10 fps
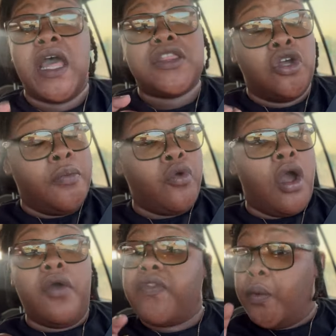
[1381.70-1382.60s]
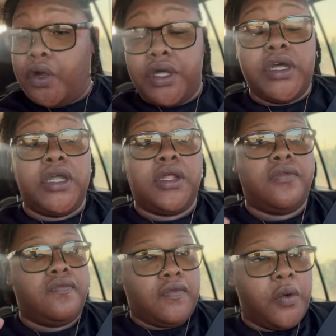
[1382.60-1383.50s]
Don't get me wrong, they were good.
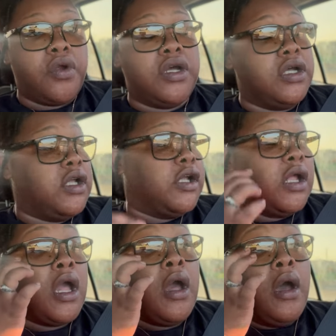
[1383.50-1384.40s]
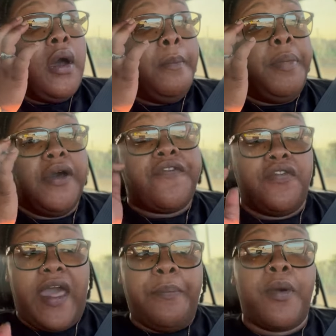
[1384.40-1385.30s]
They were good. But for
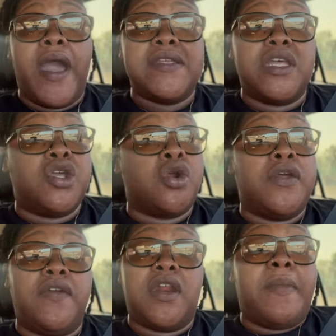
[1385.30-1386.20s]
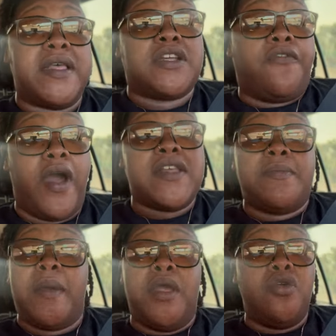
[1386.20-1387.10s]
that price, and you don't even get a basket of fries,
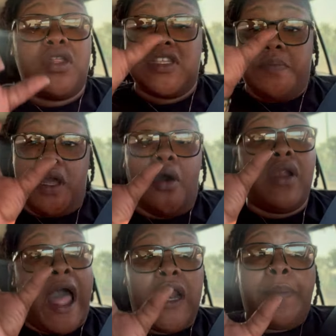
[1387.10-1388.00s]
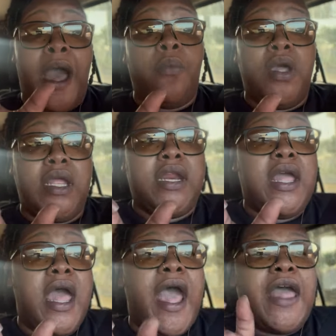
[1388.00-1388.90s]
baby, and you get this big old lollipop with it.
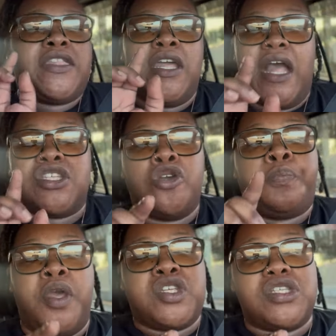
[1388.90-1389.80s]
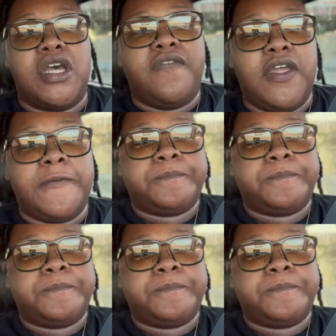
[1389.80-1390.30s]
I think I took pictures of it.